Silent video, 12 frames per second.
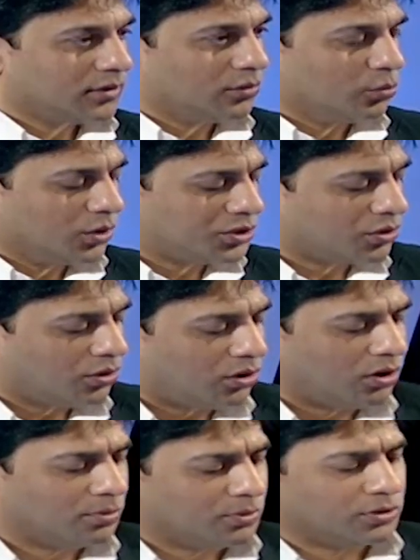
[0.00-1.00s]
Which
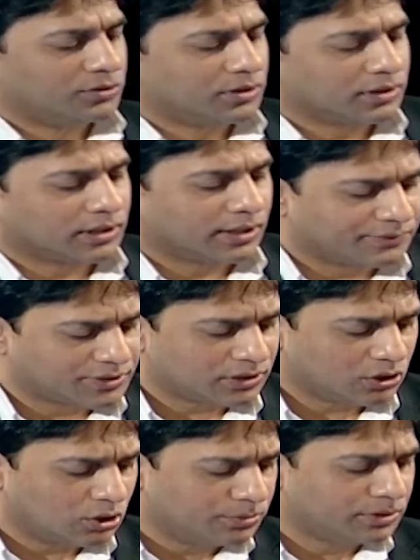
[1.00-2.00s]
hormone gives
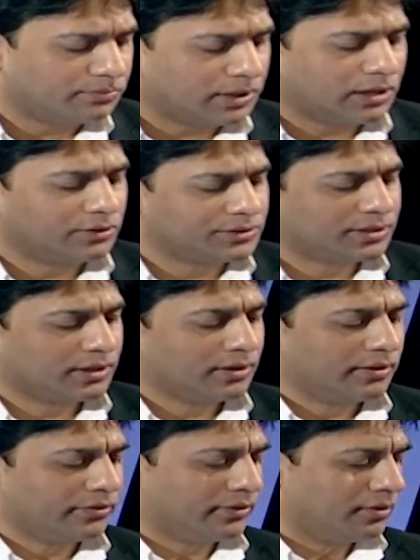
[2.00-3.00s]
human males
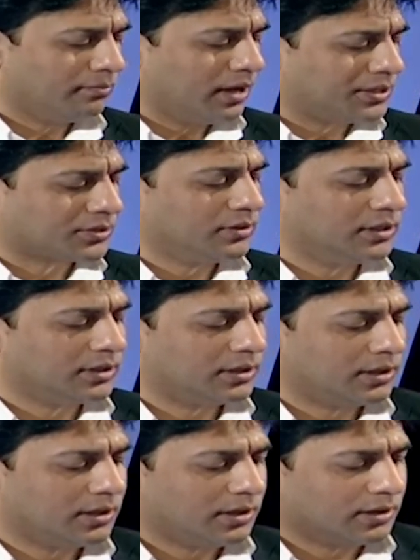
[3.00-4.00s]
their masculine
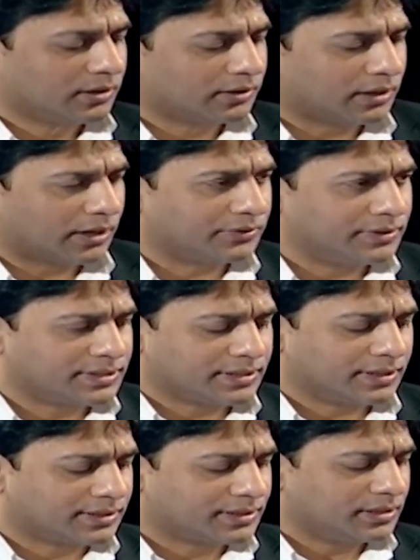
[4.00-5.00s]

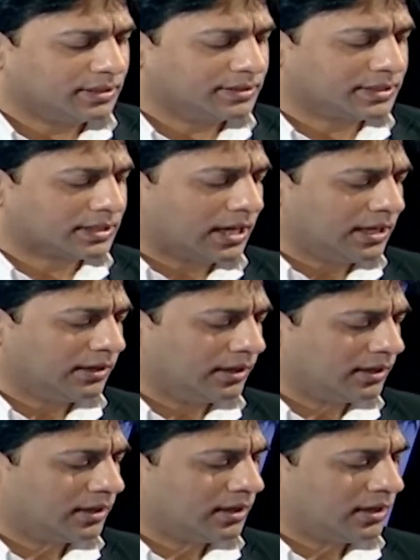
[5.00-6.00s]
characteristics? Is it A,
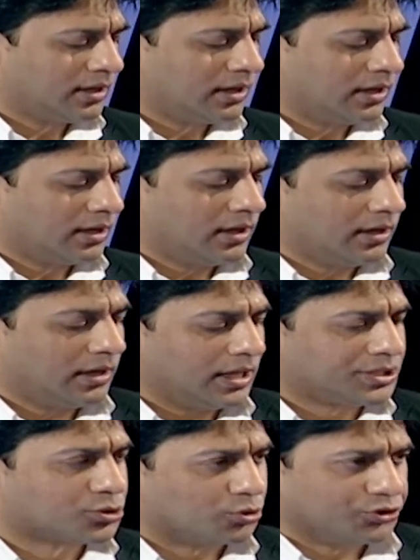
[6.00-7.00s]

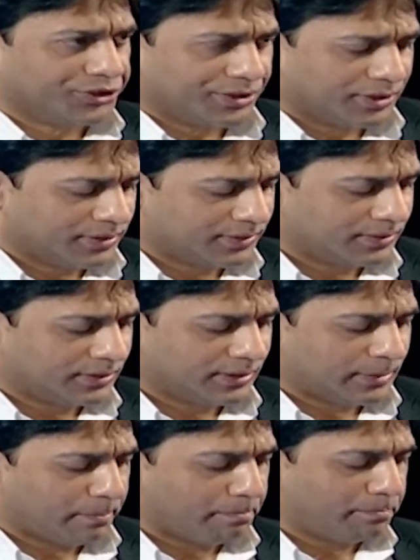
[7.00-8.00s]
estrogen,
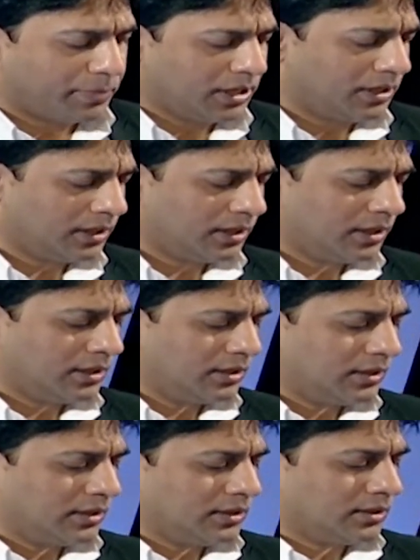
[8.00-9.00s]
B,
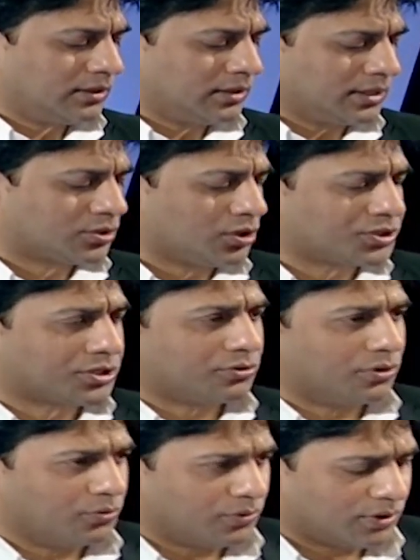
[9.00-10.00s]

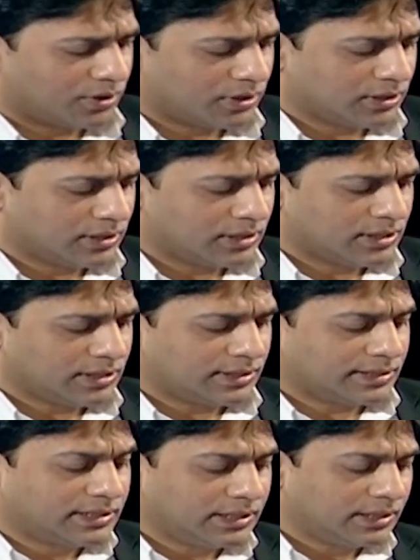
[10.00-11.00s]
testosterone,
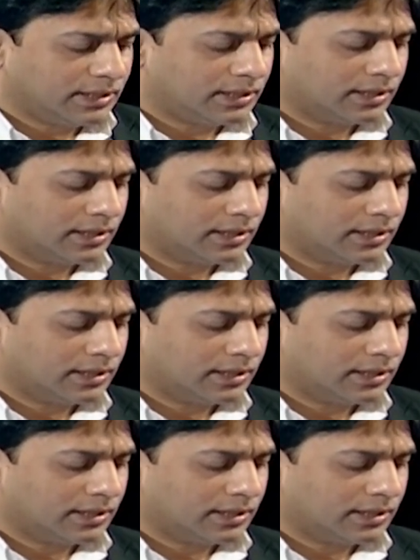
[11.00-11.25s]
C,